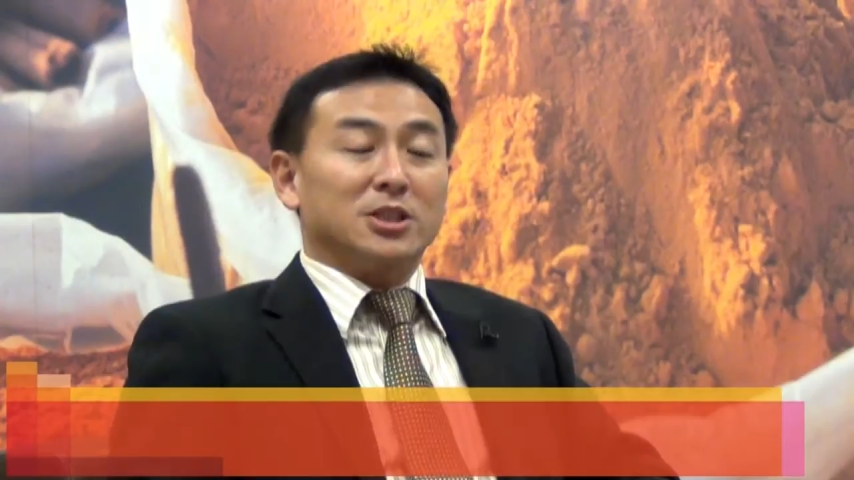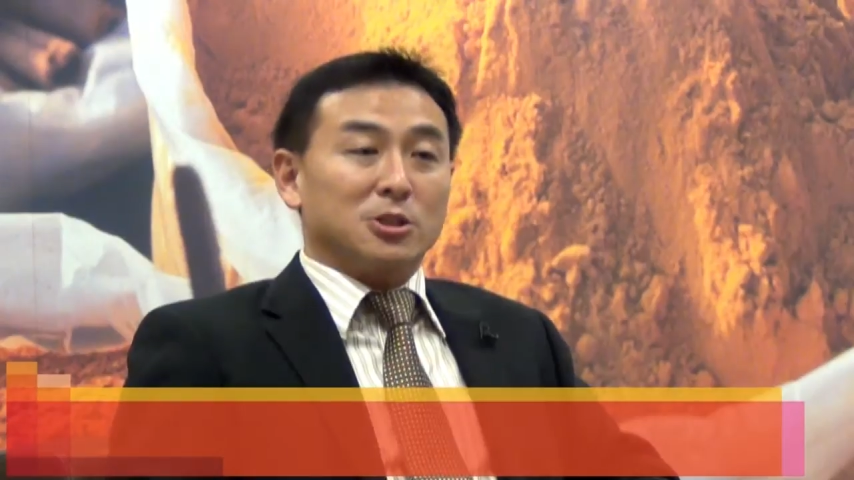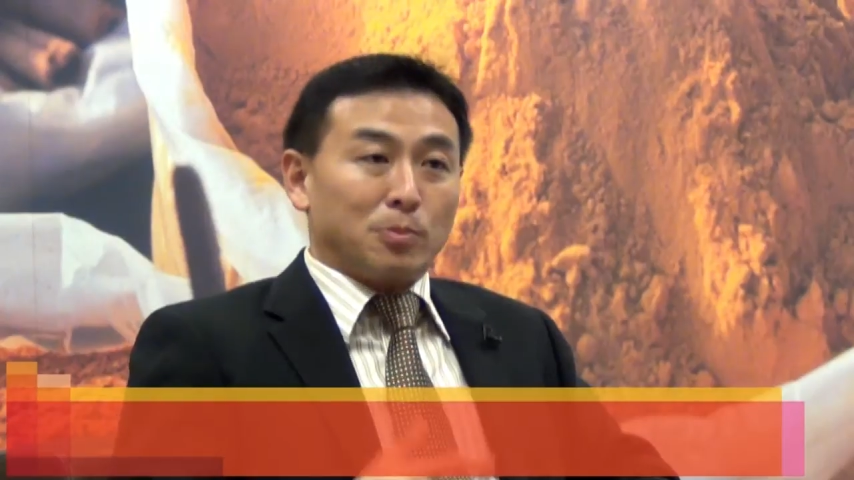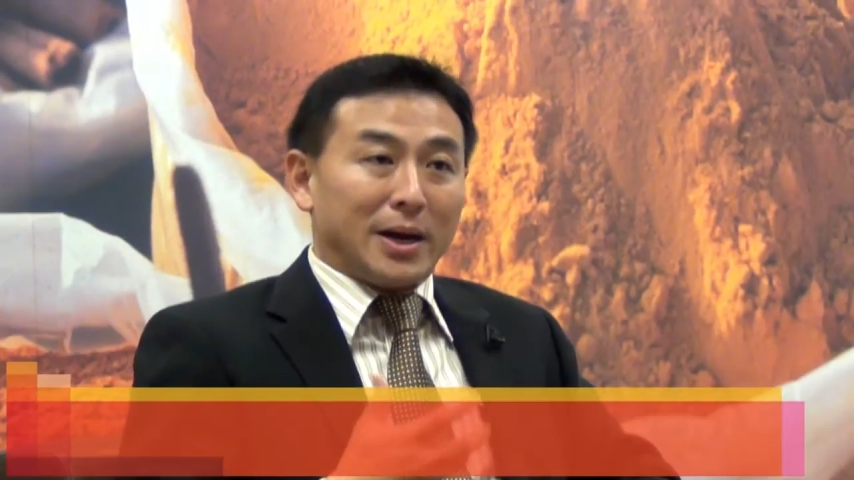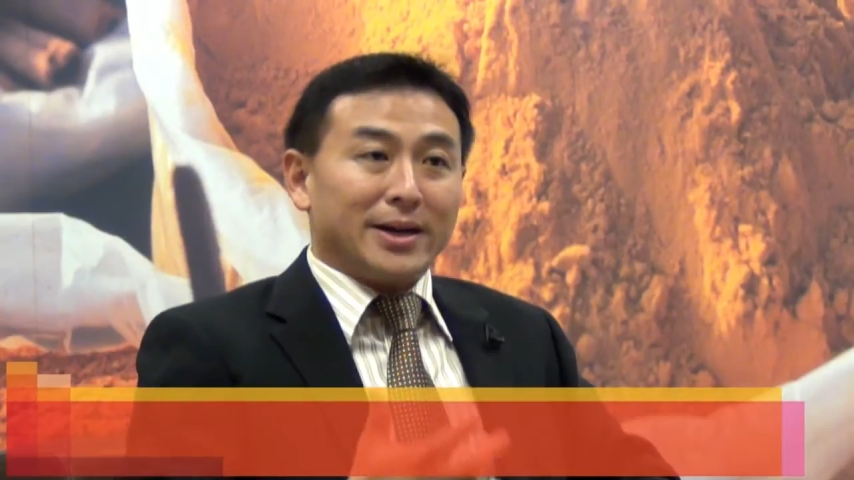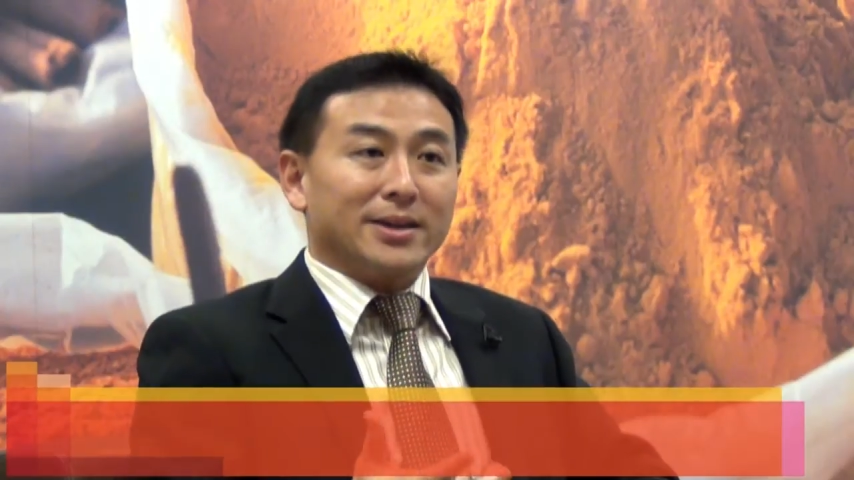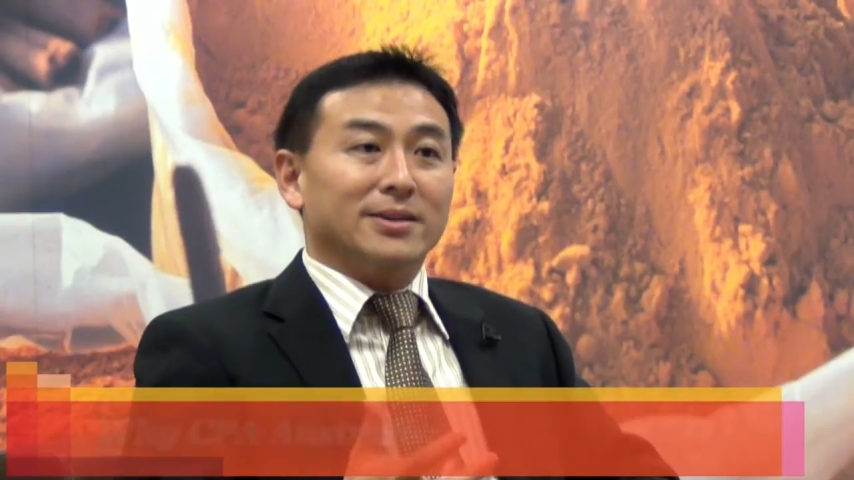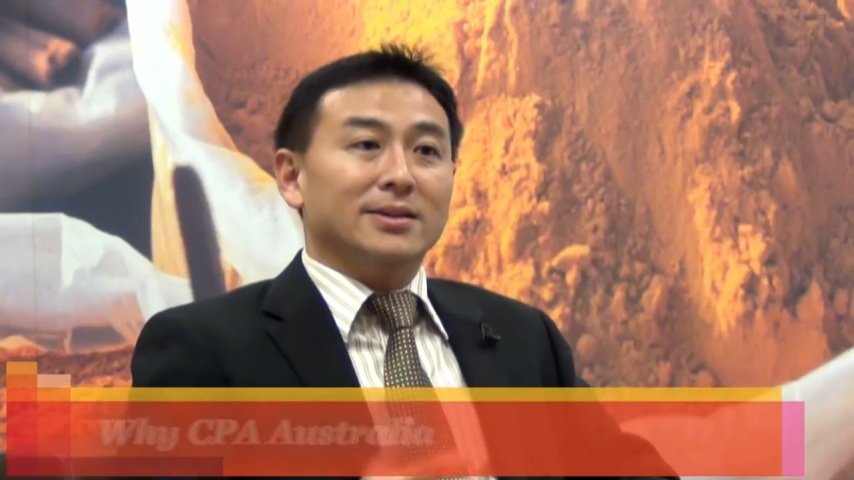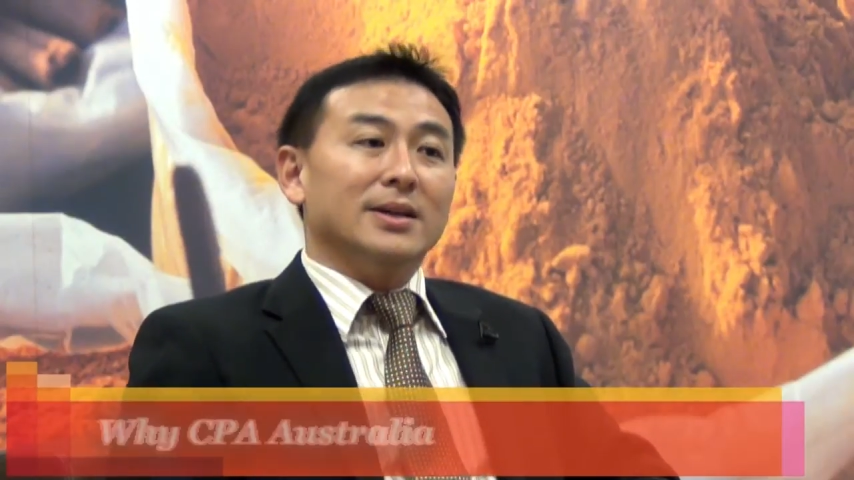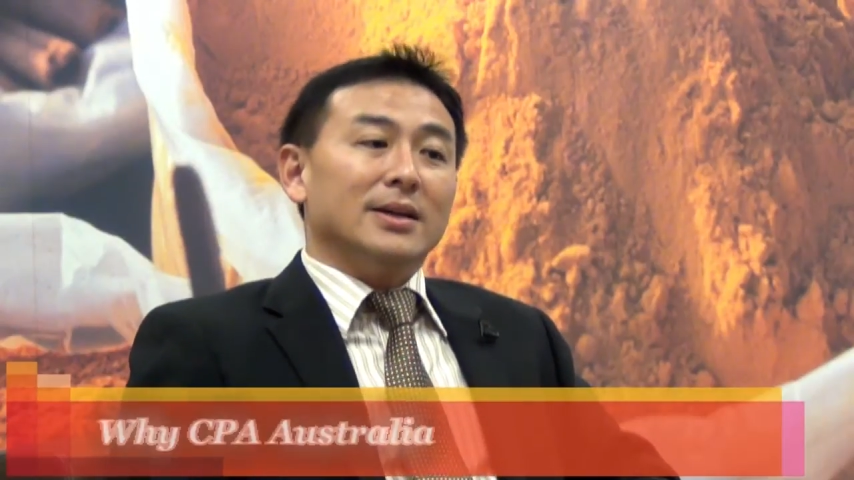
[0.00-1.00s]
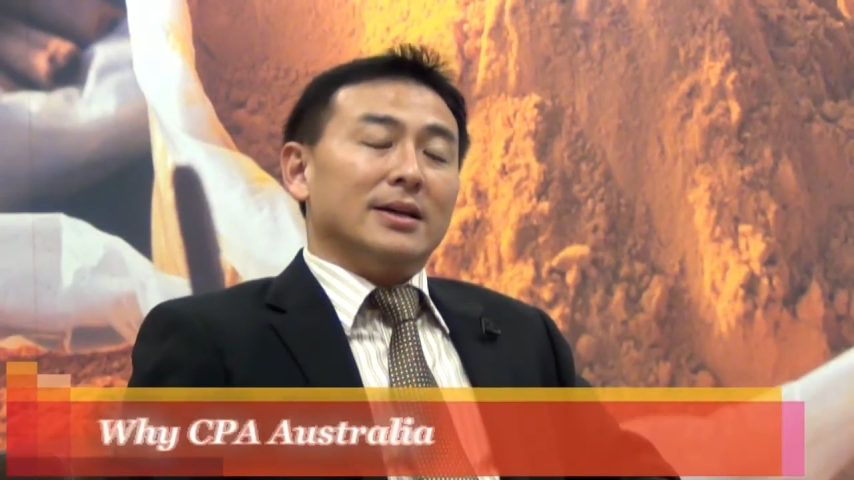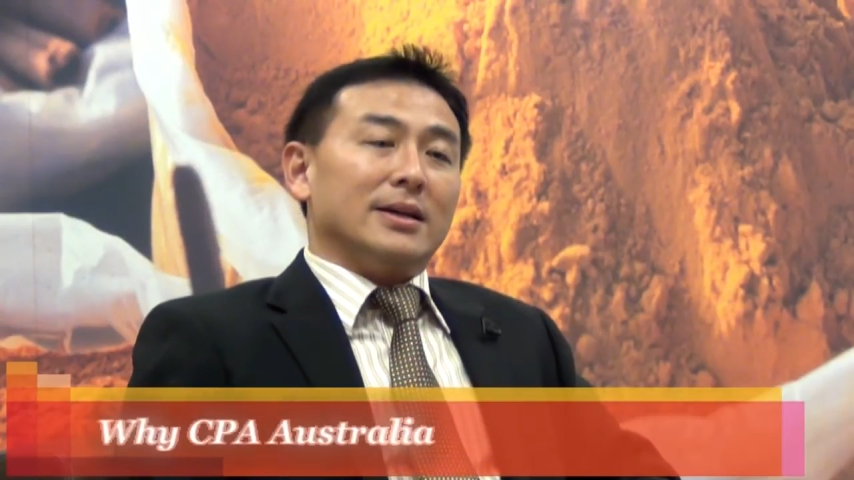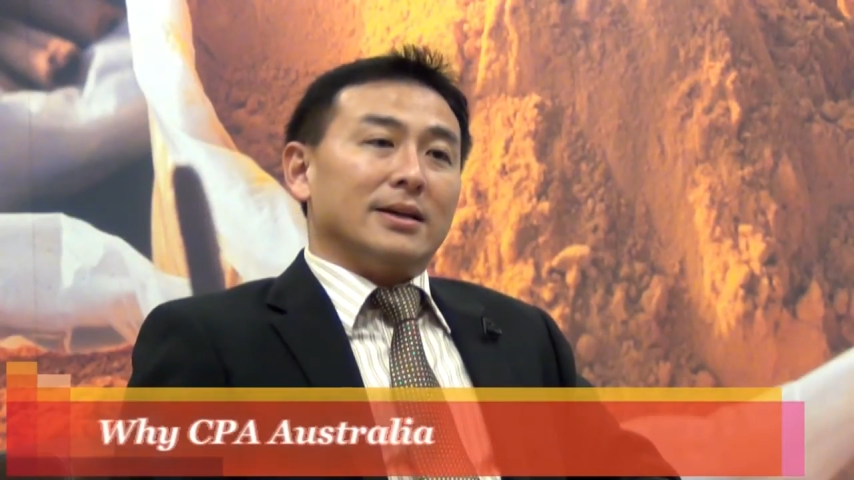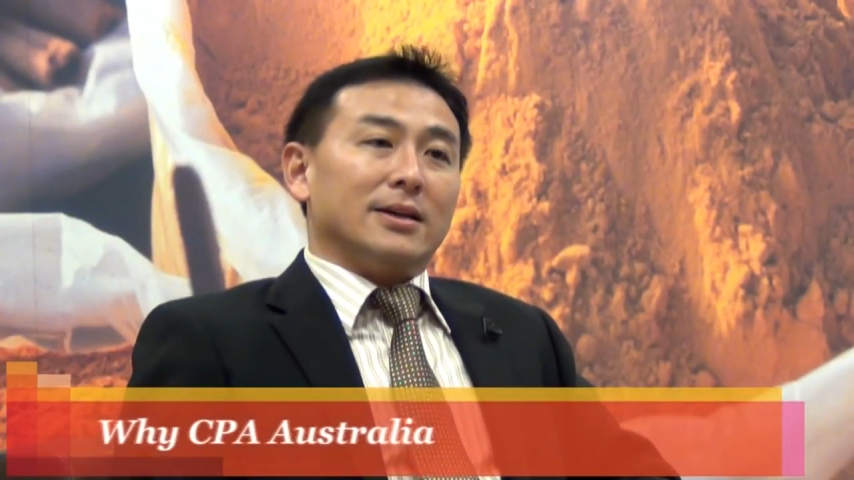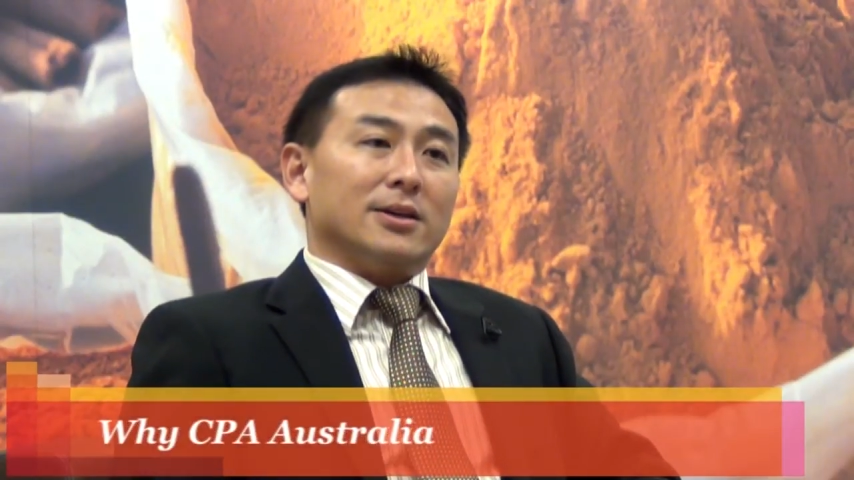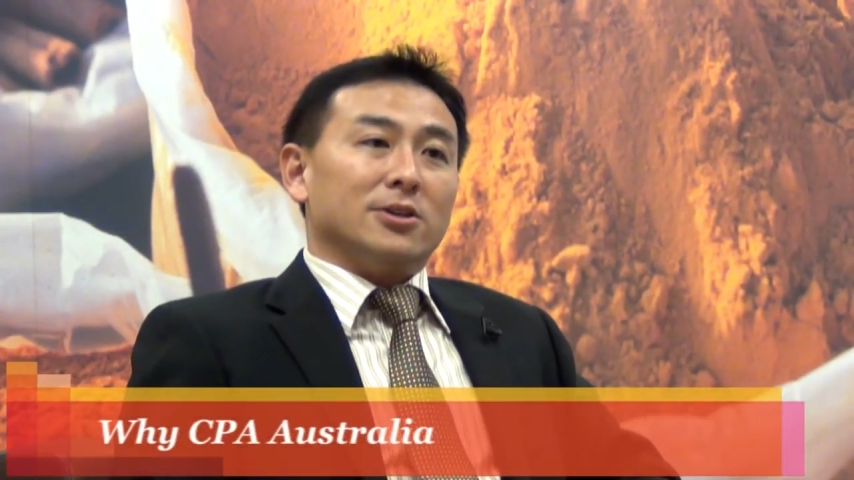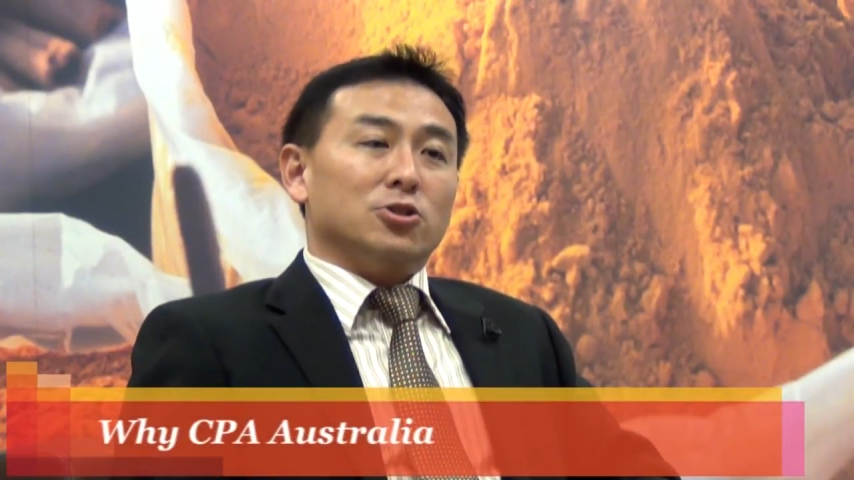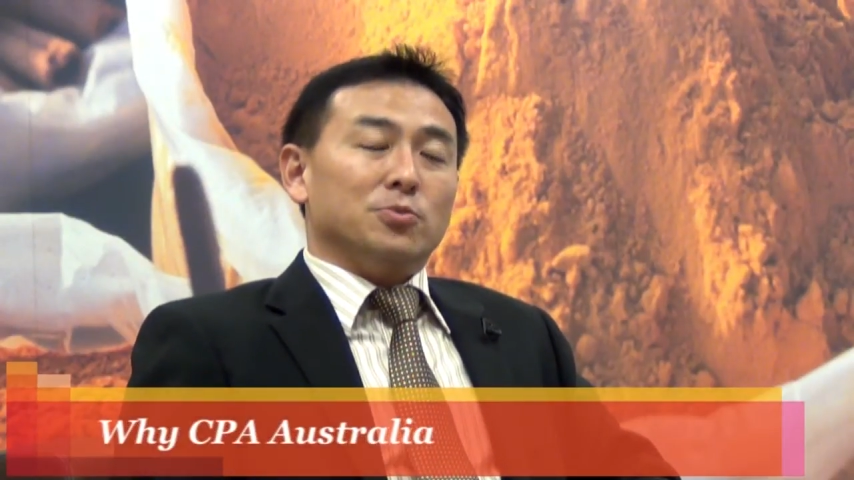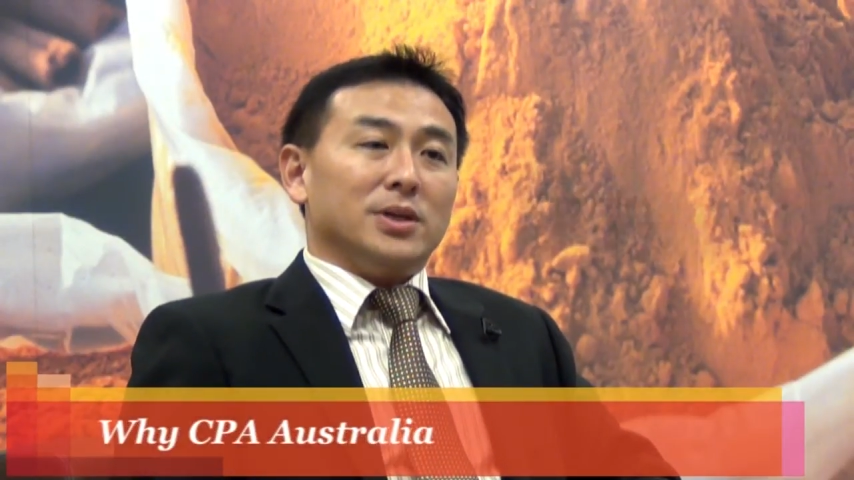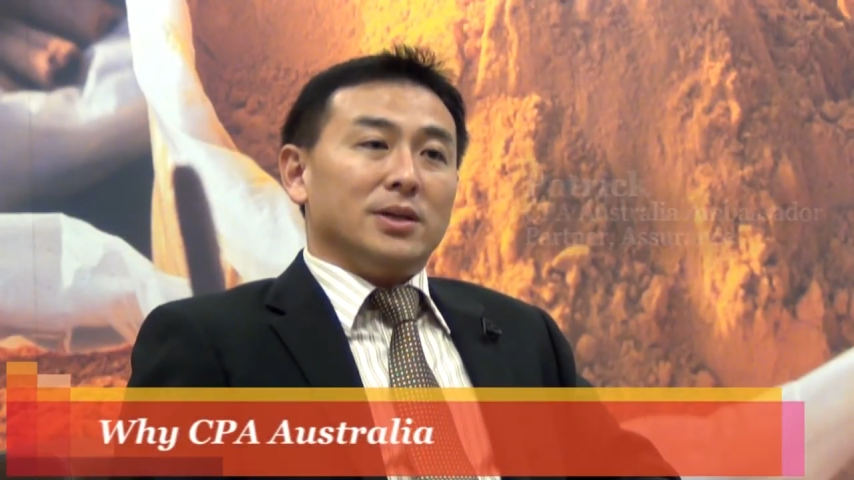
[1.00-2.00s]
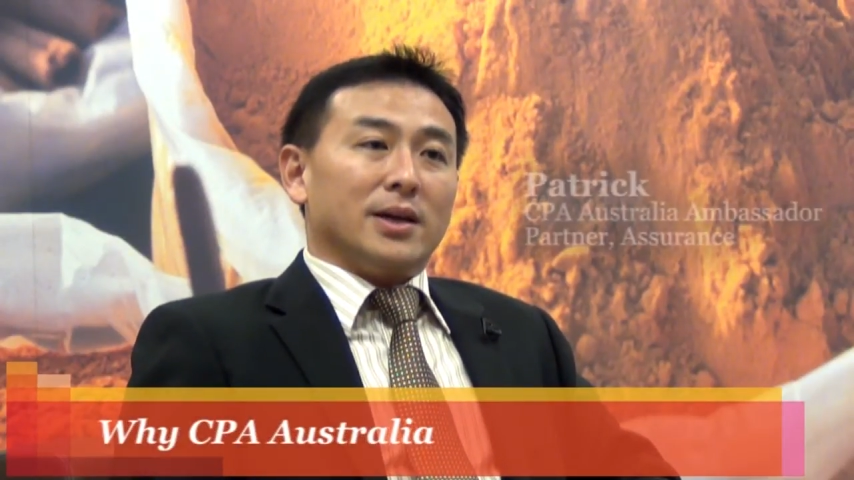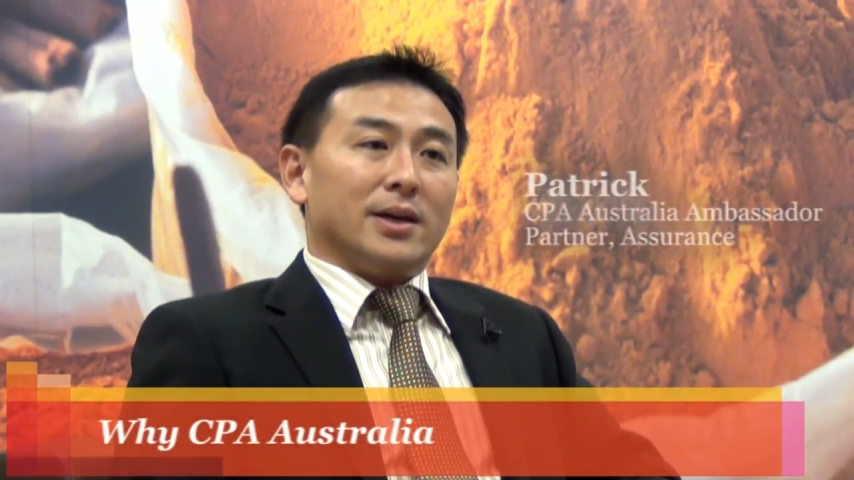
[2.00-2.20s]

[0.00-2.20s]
aspire to be